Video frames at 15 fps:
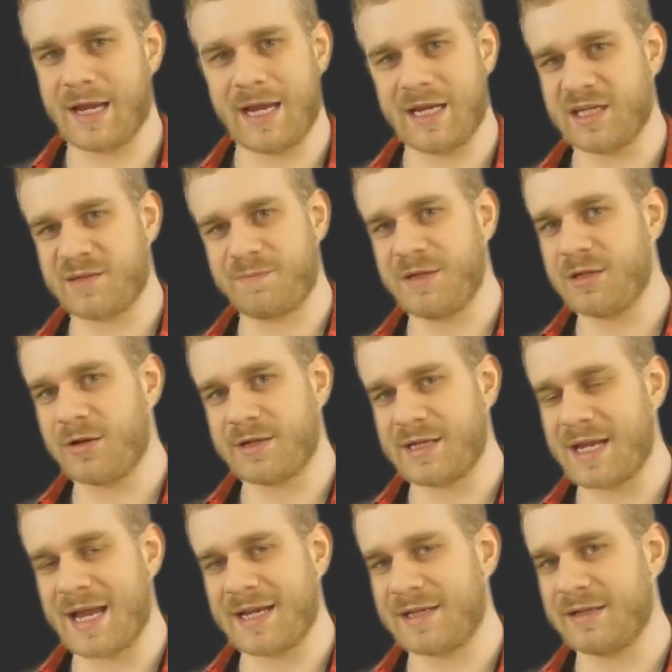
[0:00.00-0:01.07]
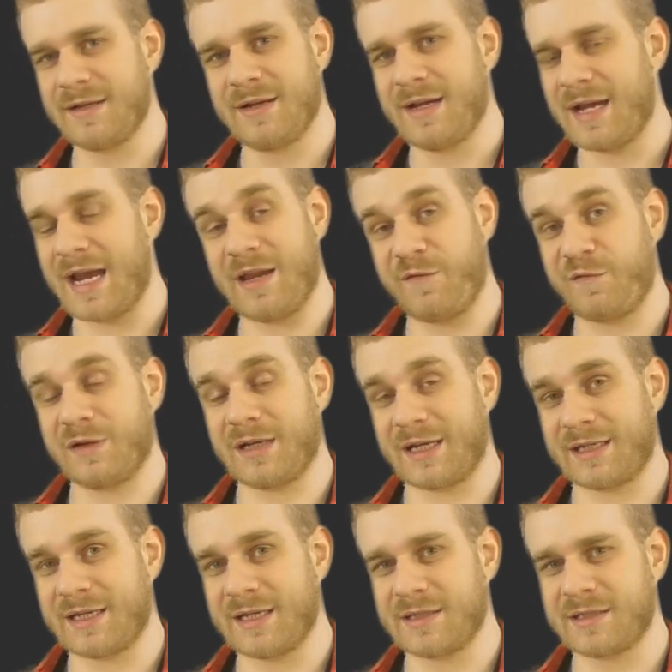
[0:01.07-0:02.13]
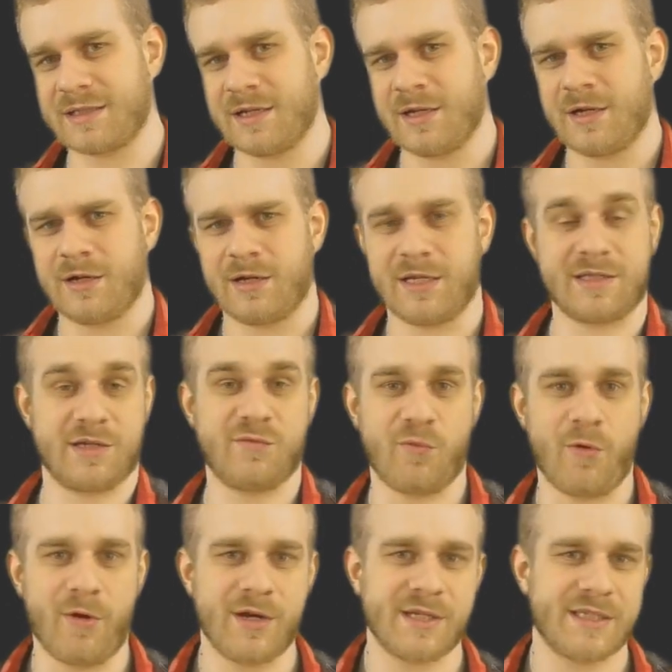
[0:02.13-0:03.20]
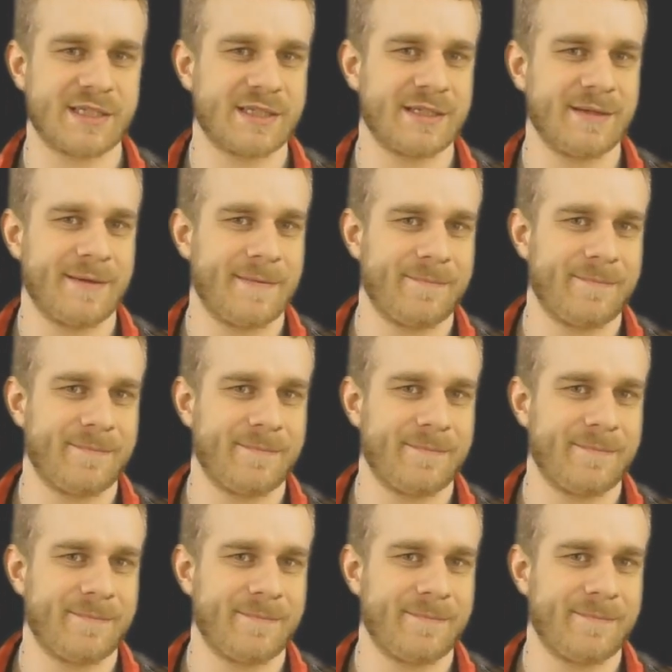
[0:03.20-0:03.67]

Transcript: ASP.NET, anything like this? Is it worse?